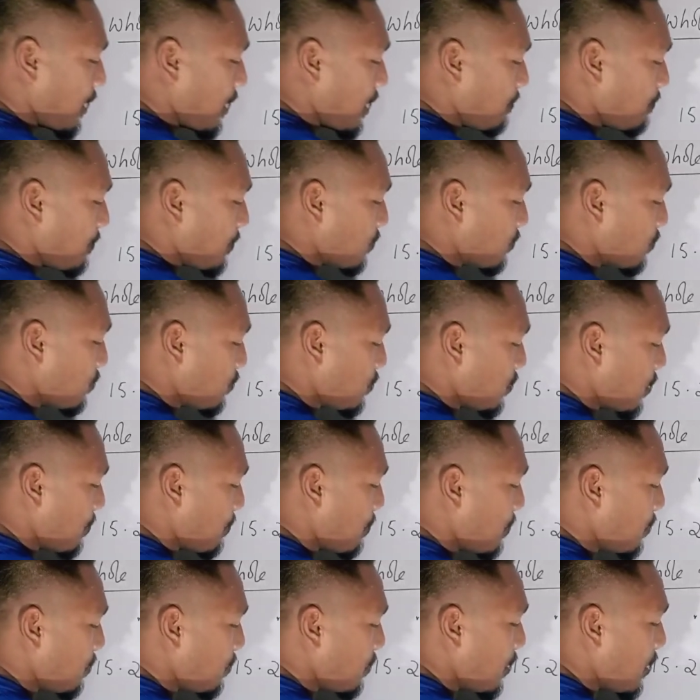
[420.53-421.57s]
you add up these two
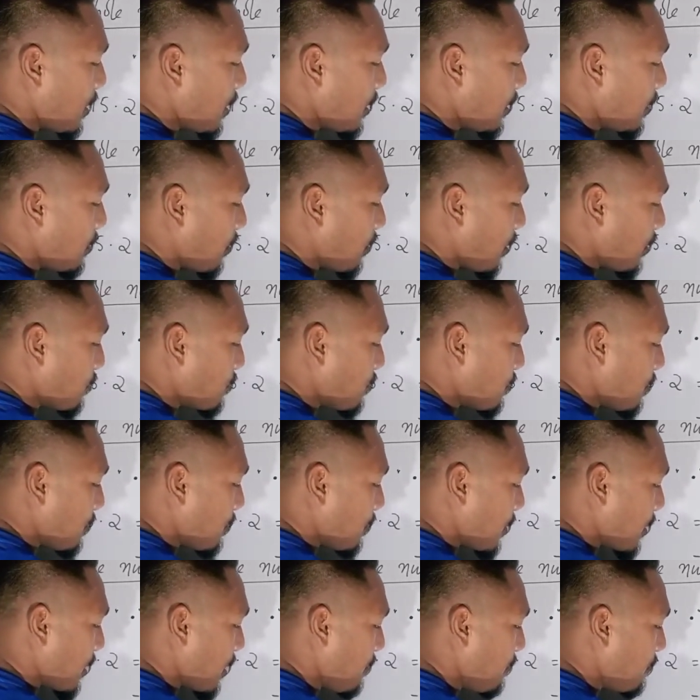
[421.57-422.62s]
numbers, your answer
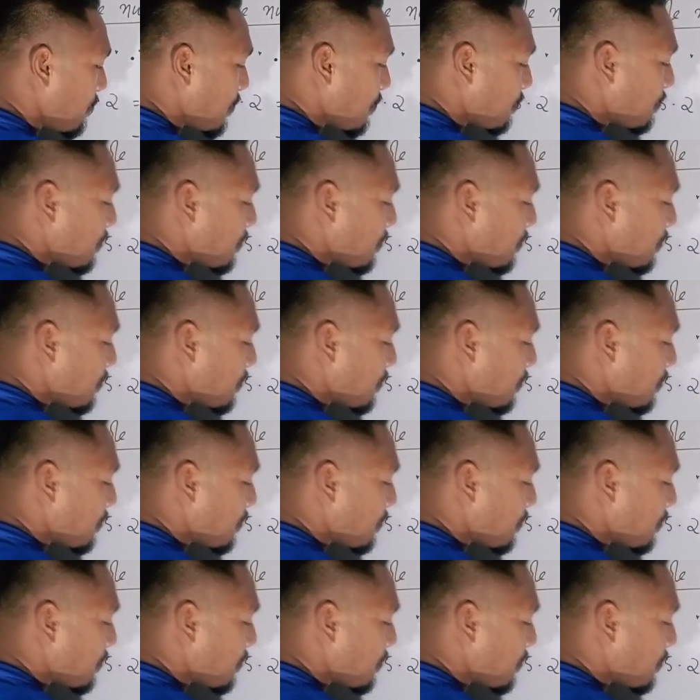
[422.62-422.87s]
will become